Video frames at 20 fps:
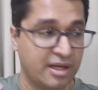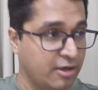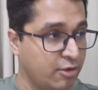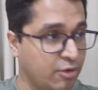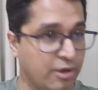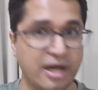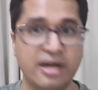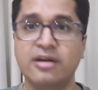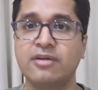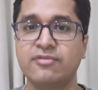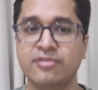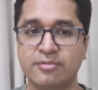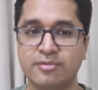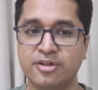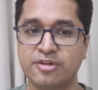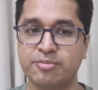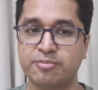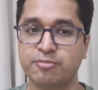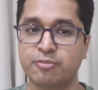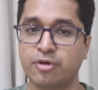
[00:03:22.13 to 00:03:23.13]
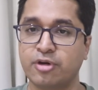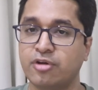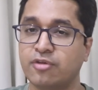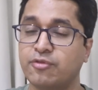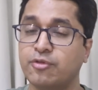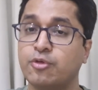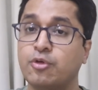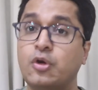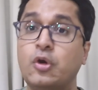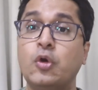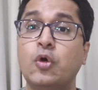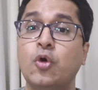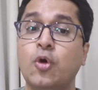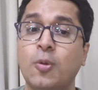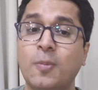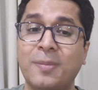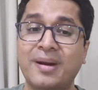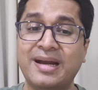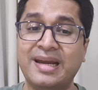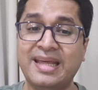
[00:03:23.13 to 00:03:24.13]
Look at it from this point of view.
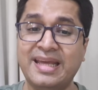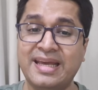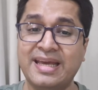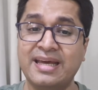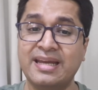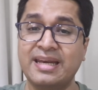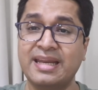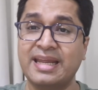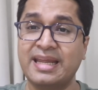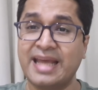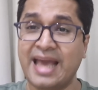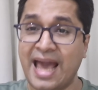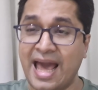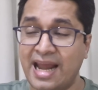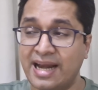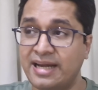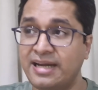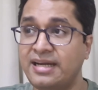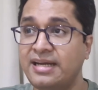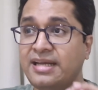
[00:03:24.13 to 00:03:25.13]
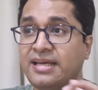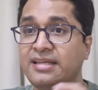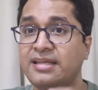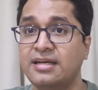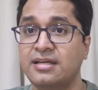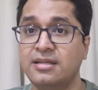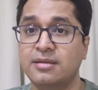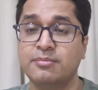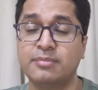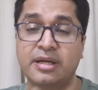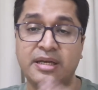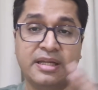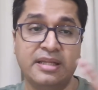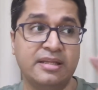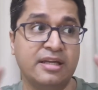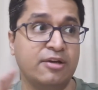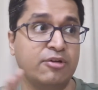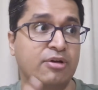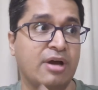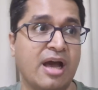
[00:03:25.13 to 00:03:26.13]
Nobody can guarantee that the money
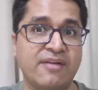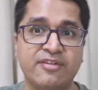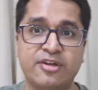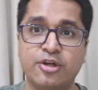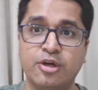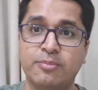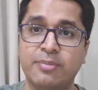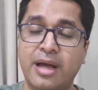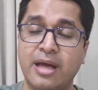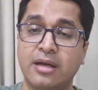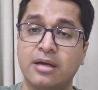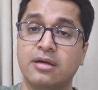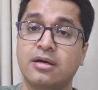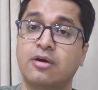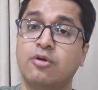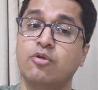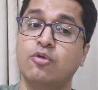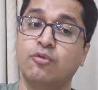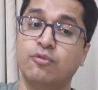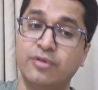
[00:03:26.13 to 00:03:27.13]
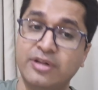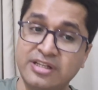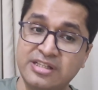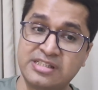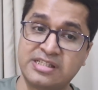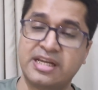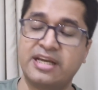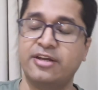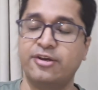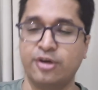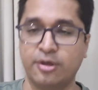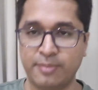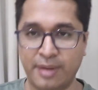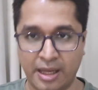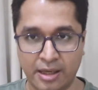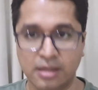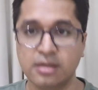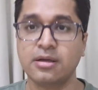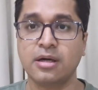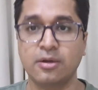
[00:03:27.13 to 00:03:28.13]
that you have in your bank account will stay in your
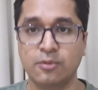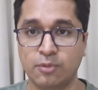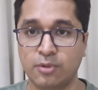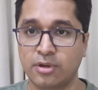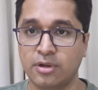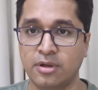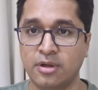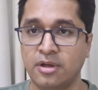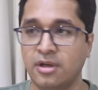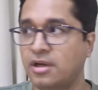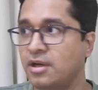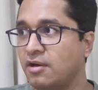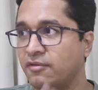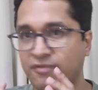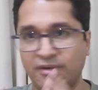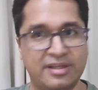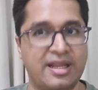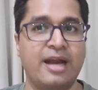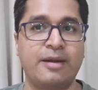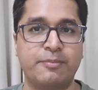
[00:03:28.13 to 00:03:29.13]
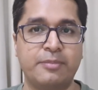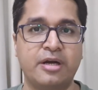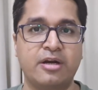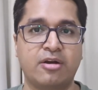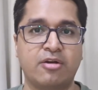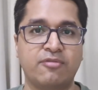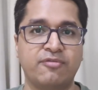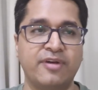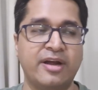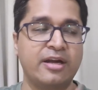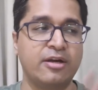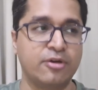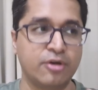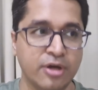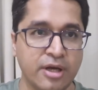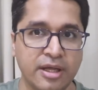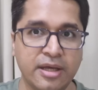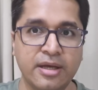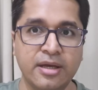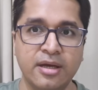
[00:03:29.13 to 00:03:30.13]
bank account. For that matter of fact,
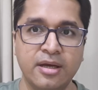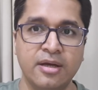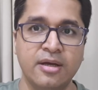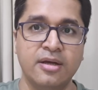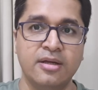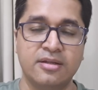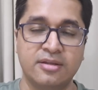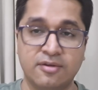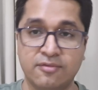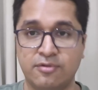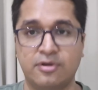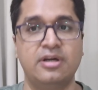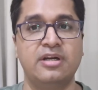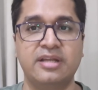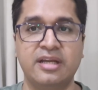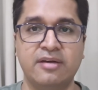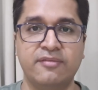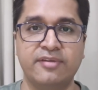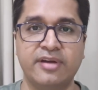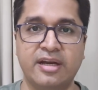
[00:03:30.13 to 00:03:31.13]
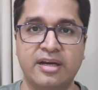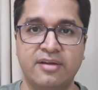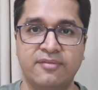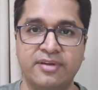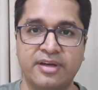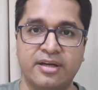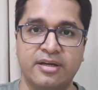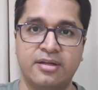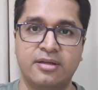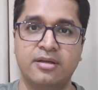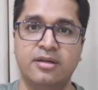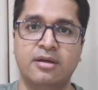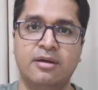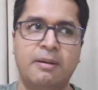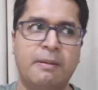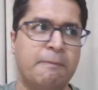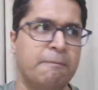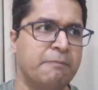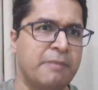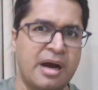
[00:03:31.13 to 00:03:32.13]
today, the world that we are living in,
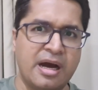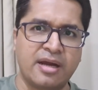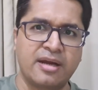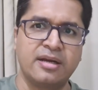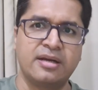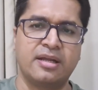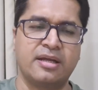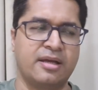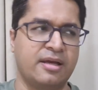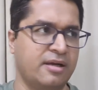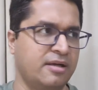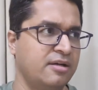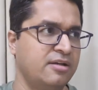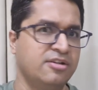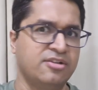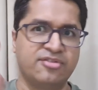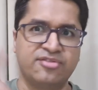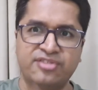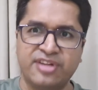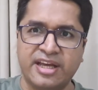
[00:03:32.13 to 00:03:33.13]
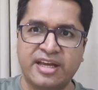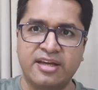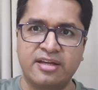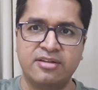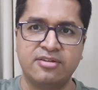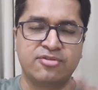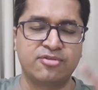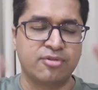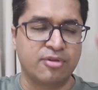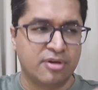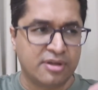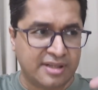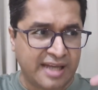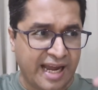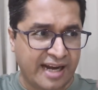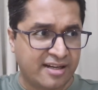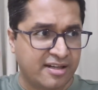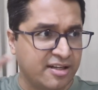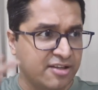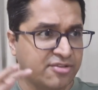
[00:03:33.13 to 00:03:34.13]
marketing, sales,
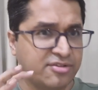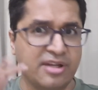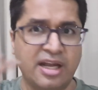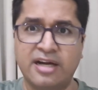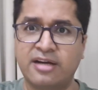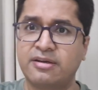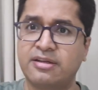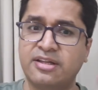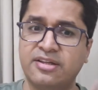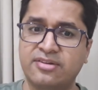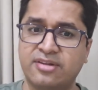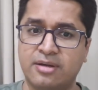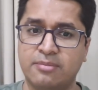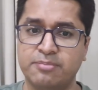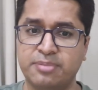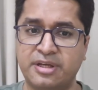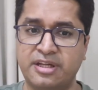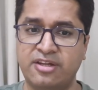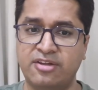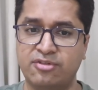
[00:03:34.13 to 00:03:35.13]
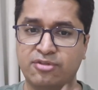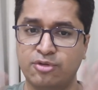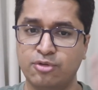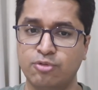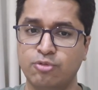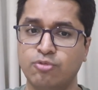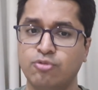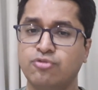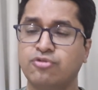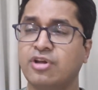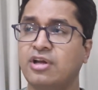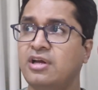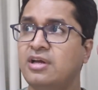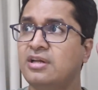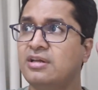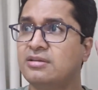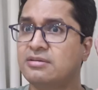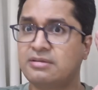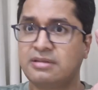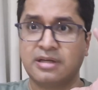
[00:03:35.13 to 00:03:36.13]
tactics that these companies use,
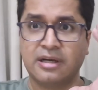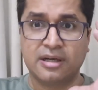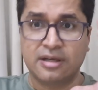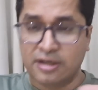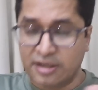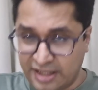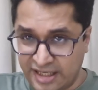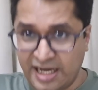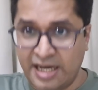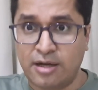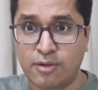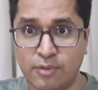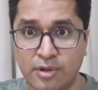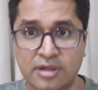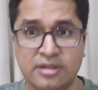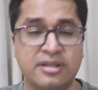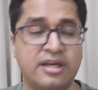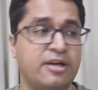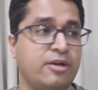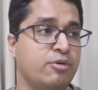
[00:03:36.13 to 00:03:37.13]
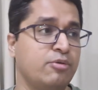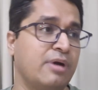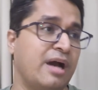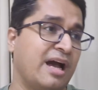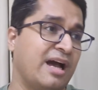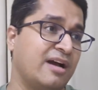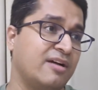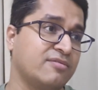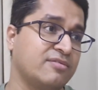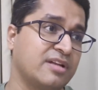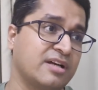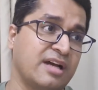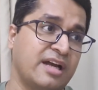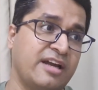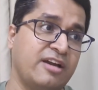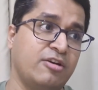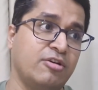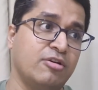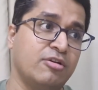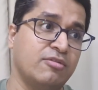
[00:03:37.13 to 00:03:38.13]
the network that you have, the
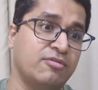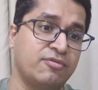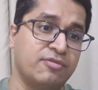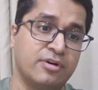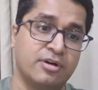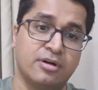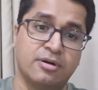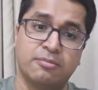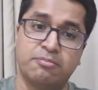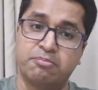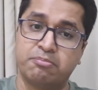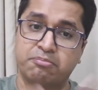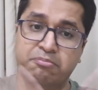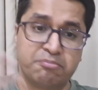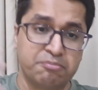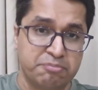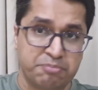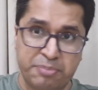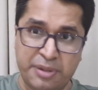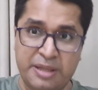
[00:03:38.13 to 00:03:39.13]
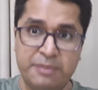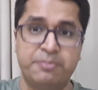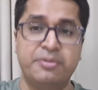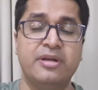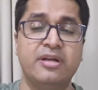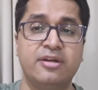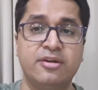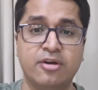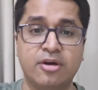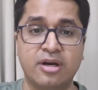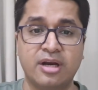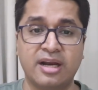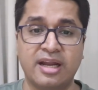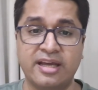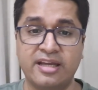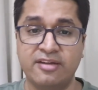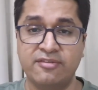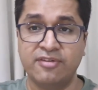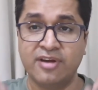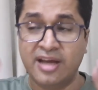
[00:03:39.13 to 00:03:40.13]
kind of people in your
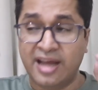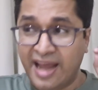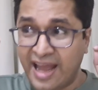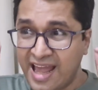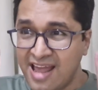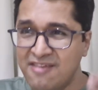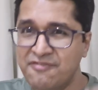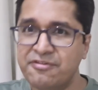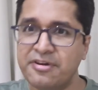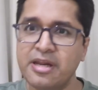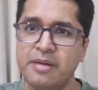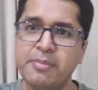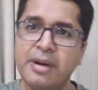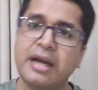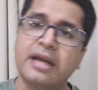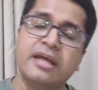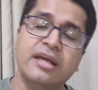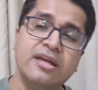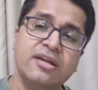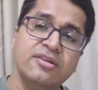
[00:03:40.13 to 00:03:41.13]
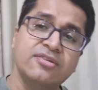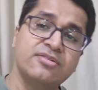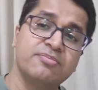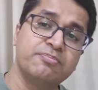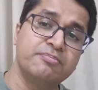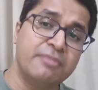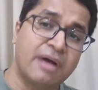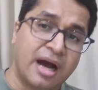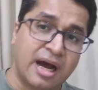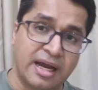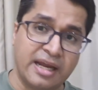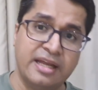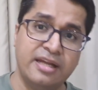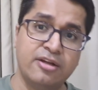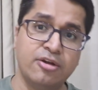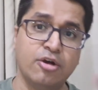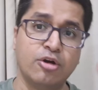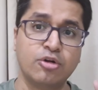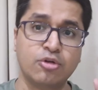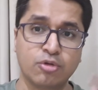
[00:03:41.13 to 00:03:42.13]
life, everybody is
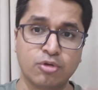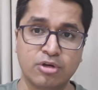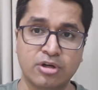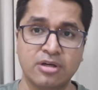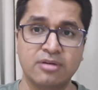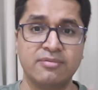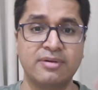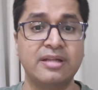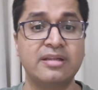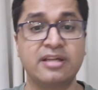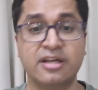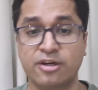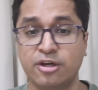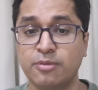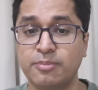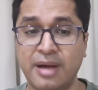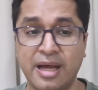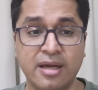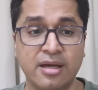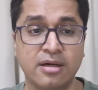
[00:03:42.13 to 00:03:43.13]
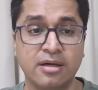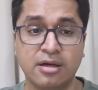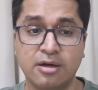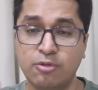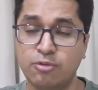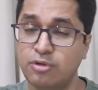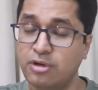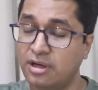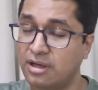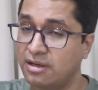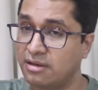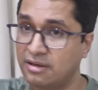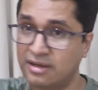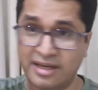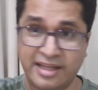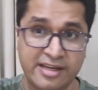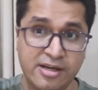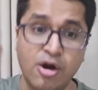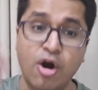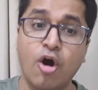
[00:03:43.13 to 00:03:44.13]
eyeing your total wealth and your bank account
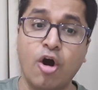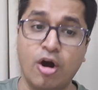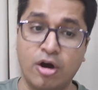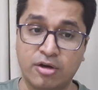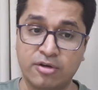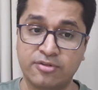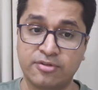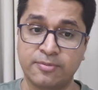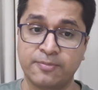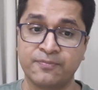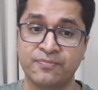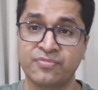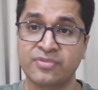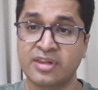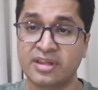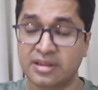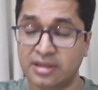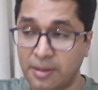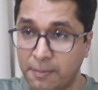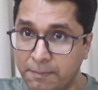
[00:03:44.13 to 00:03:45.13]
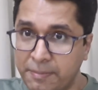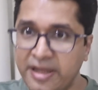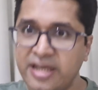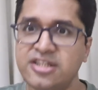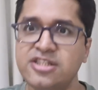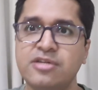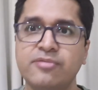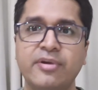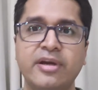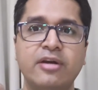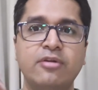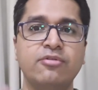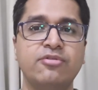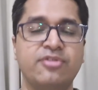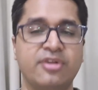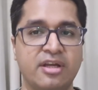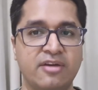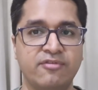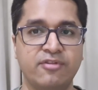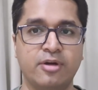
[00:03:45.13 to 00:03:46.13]
like hawks. The best way to
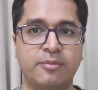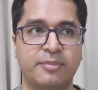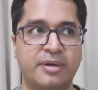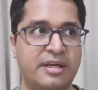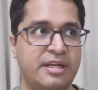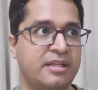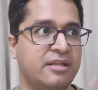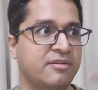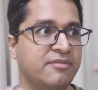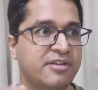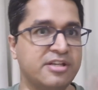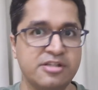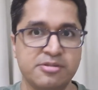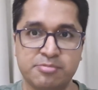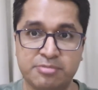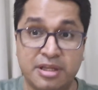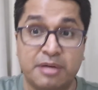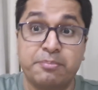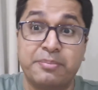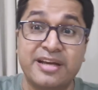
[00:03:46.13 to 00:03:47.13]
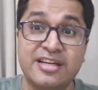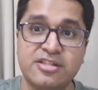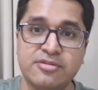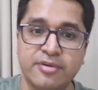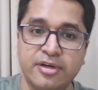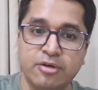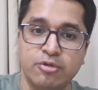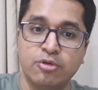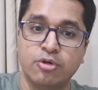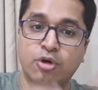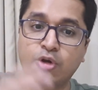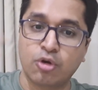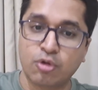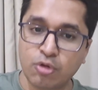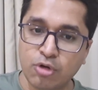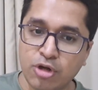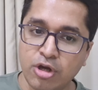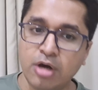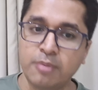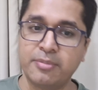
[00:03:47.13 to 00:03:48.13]
save your money, the best way to
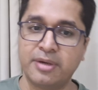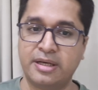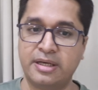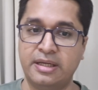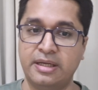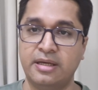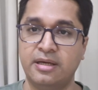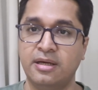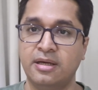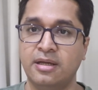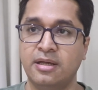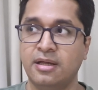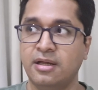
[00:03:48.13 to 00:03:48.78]
grow your money,